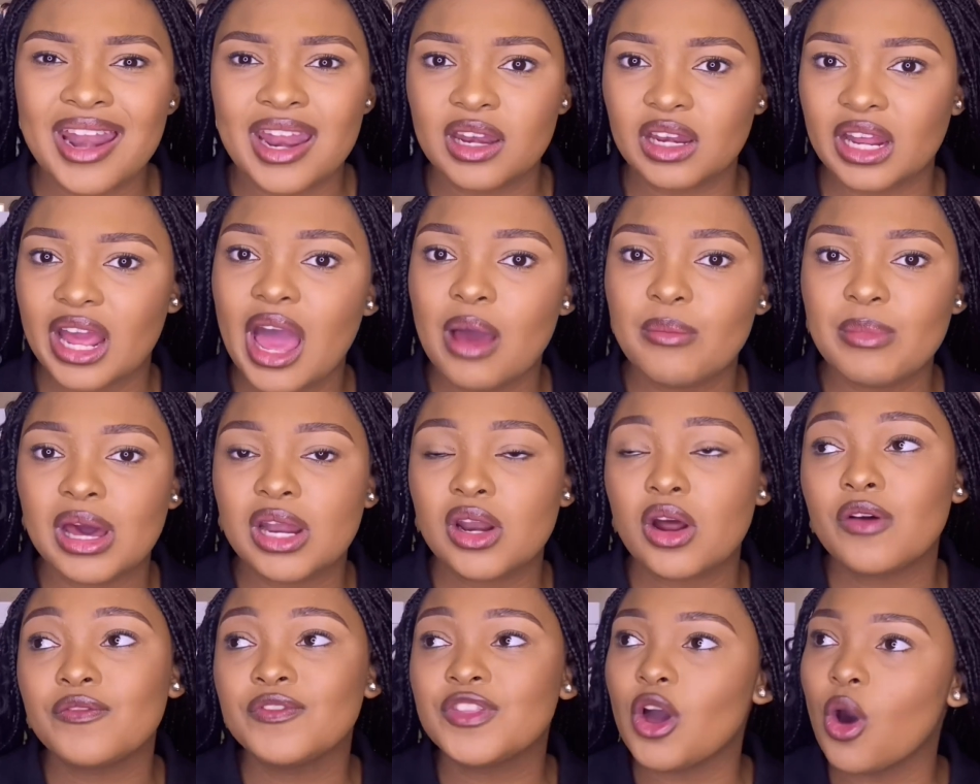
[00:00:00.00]
and come out
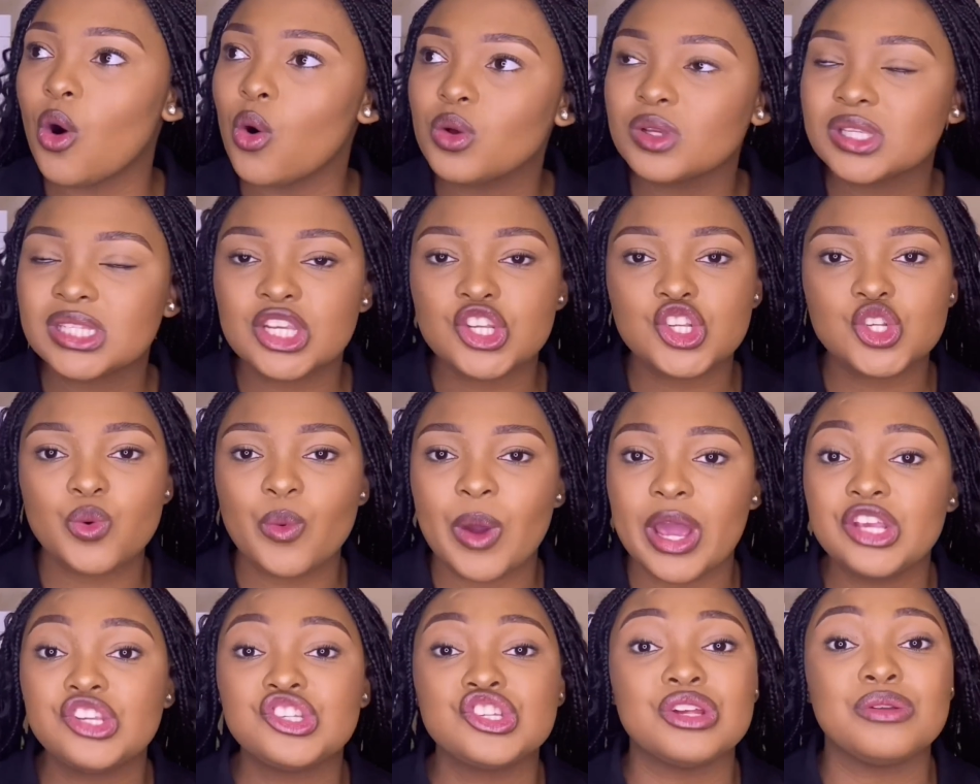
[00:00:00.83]
of the whole
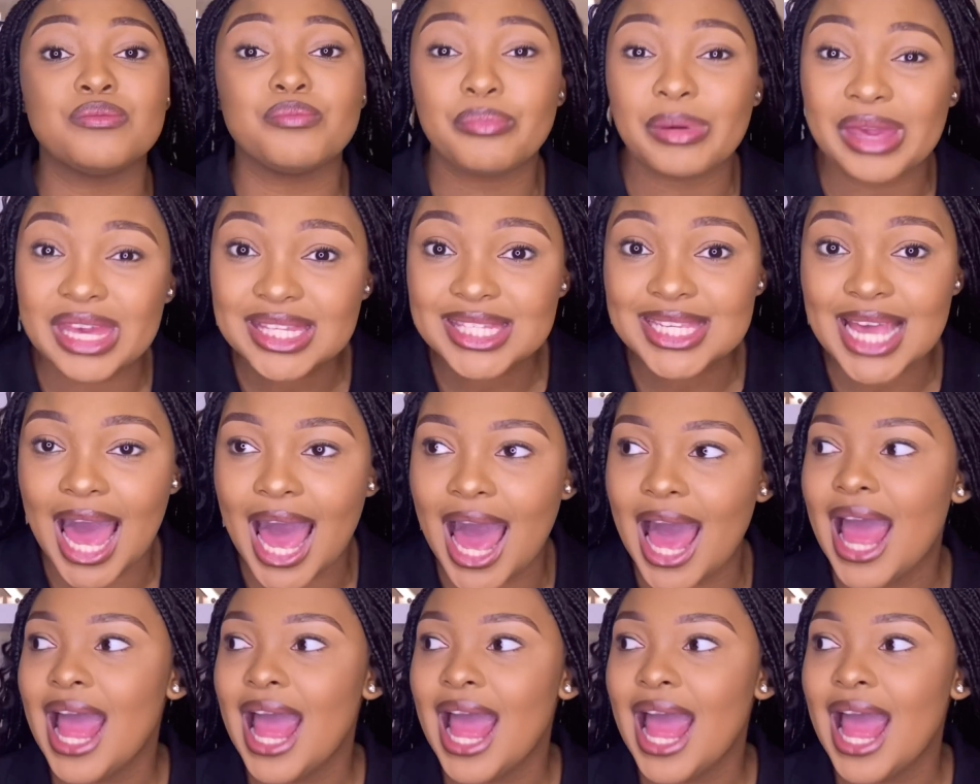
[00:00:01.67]
situation better.